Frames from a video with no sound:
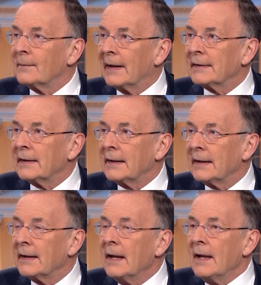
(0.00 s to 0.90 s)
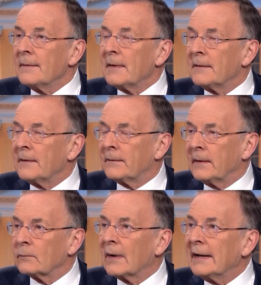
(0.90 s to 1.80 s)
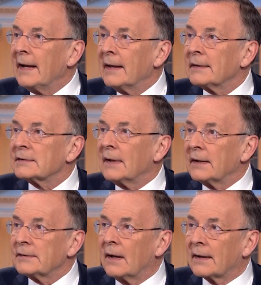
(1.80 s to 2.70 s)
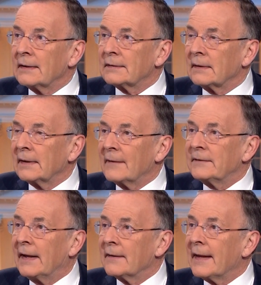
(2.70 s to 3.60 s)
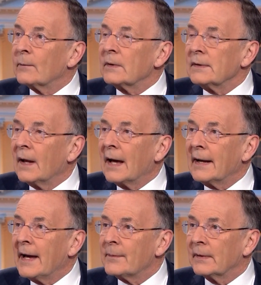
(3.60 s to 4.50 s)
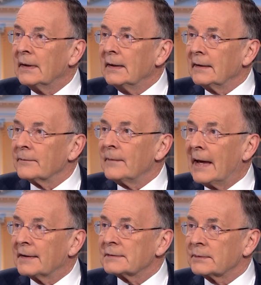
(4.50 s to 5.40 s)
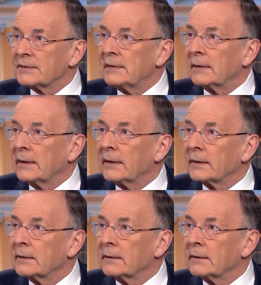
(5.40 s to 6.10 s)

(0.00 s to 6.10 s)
that might get hit. The, the right hand is not talking to the left hand. That would not happen if Mattis were still here.